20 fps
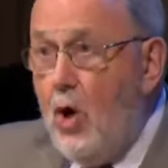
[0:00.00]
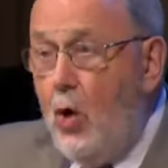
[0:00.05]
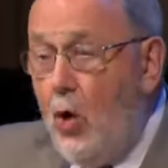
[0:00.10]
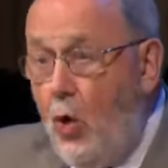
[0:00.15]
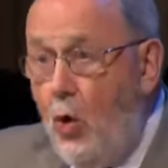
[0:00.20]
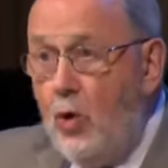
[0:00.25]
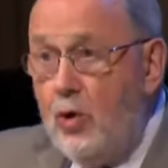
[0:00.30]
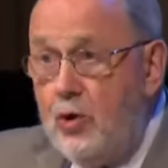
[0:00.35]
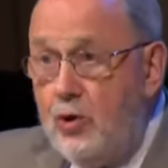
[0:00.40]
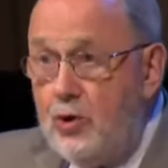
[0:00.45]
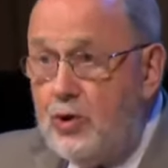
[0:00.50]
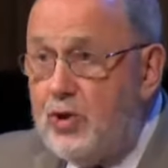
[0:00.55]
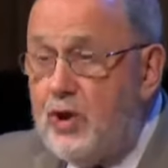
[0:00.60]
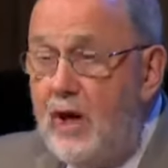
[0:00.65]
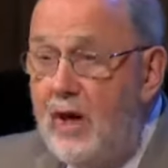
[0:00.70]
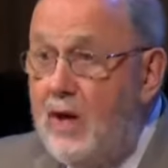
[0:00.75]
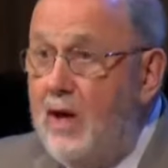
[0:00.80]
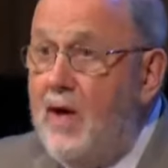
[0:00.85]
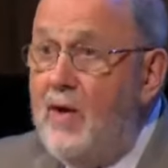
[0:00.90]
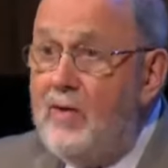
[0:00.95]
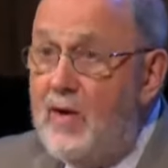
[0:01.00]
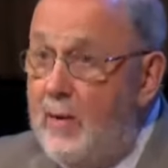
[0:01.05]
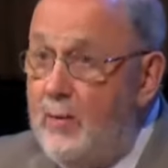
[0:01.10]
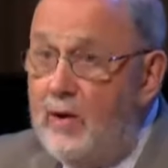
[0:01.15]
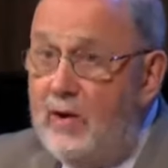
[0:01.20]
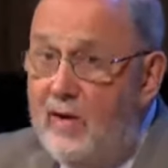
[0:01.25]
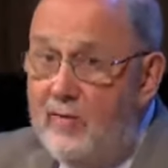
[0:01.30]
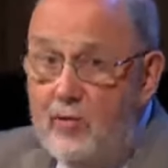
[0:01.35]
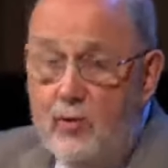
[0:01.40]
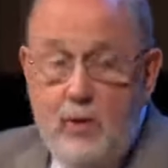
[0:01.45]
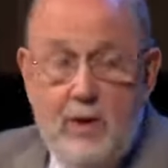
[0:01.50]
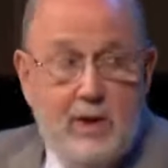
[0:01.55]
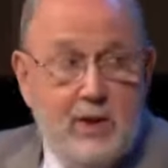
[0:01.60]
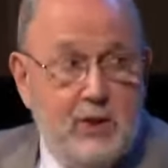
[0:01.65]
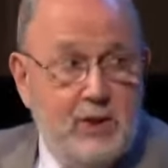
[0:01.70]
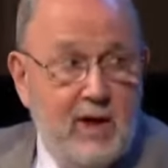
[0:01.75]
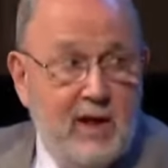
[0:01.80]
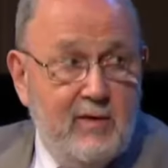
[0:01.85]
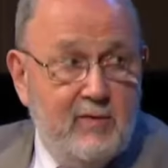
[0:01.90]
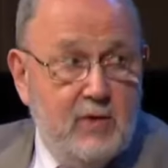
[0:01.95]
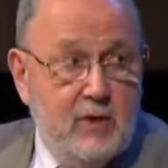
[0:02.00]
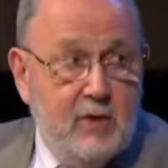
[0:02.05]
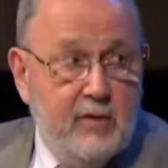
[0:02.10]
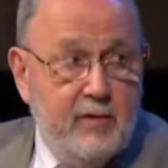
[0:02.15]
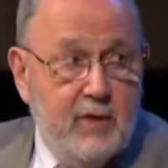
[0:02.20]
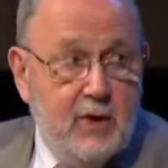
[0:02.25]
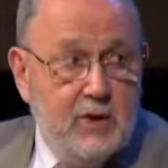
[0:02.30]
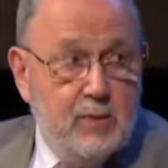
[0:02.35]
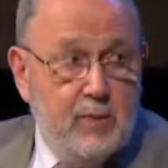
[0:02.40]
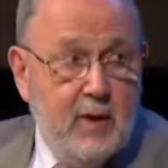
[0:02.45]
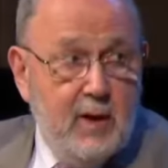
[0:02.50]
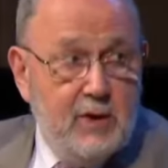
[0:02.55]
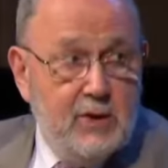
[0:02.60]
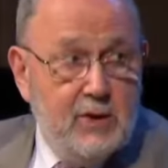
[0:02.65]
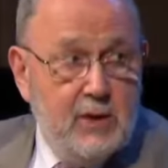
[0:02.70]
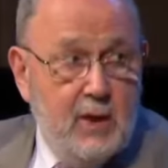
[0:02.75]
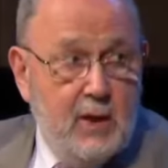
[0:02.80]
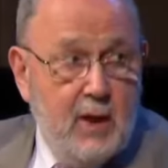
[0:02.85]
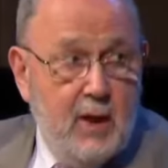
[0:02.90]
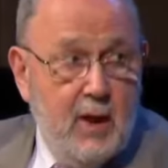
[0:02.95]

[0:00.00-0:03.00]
or you say they were never really saved in the first place.